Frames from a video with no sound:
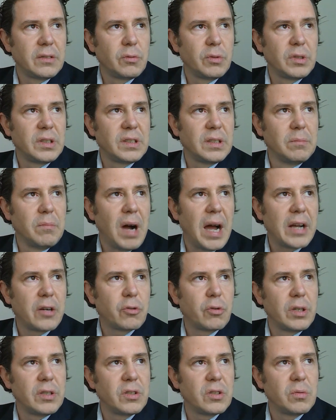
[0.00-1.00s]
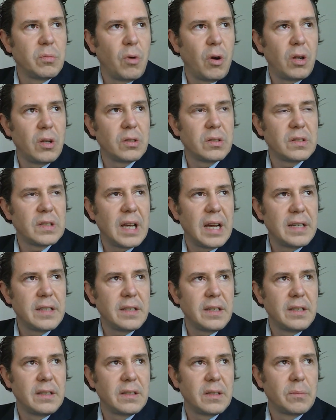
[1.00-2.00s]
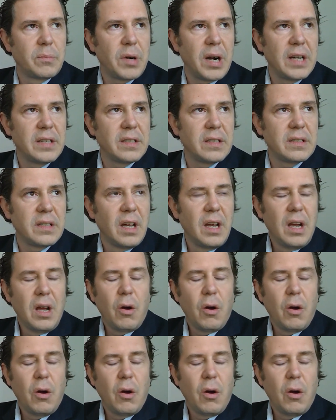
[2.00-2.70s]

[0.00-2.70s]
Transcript: with the micro and small size enterprises,